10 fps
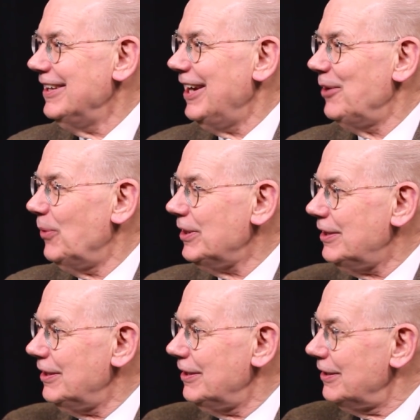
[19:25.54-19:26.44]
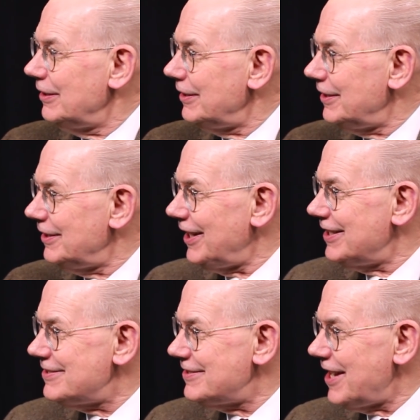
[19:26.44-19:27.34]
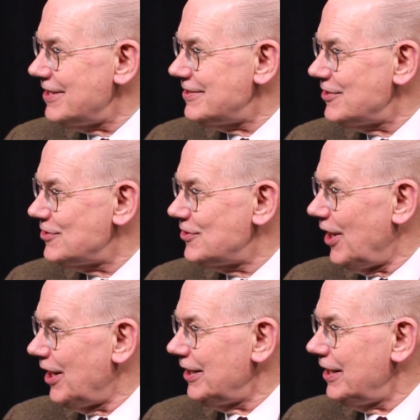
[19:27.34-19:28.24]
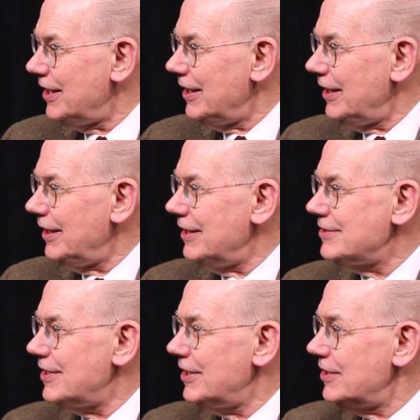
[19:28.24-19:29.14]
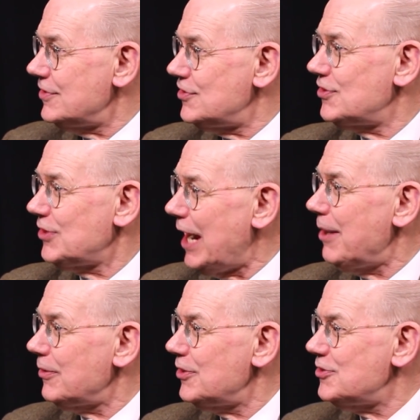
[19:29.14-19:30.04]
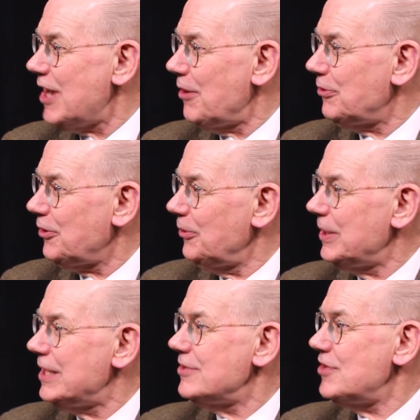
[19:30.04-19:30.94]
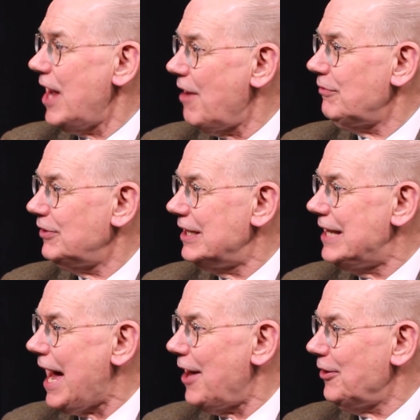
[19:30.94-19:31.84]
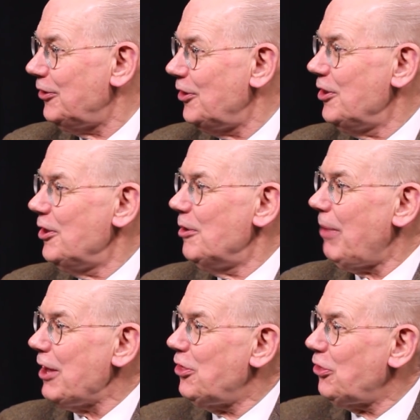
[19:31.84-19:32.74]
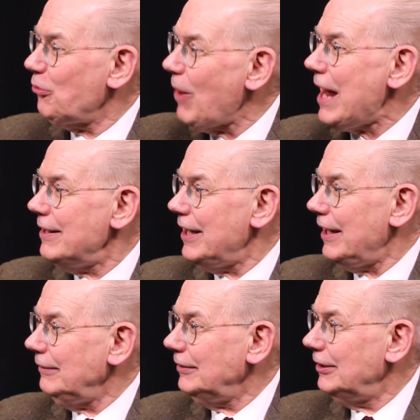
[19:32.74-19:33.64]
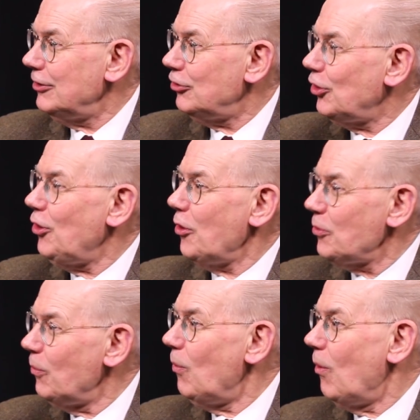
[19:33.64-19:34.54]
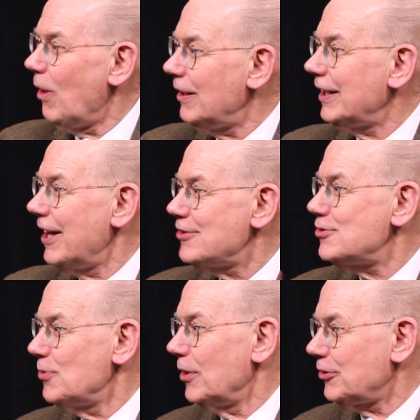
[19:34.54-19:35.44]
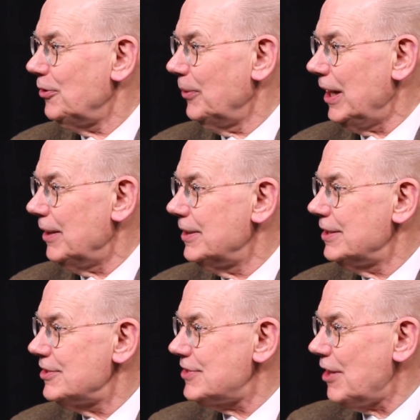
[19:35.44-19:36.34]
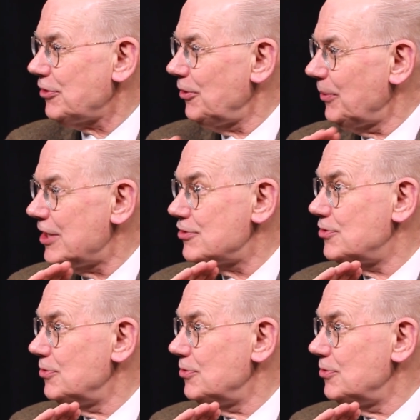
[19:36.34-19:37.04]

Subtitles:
And what the United States has done is that it has scared the South Koreans half to death by threatening to go to war against North Korea. The South Koreans do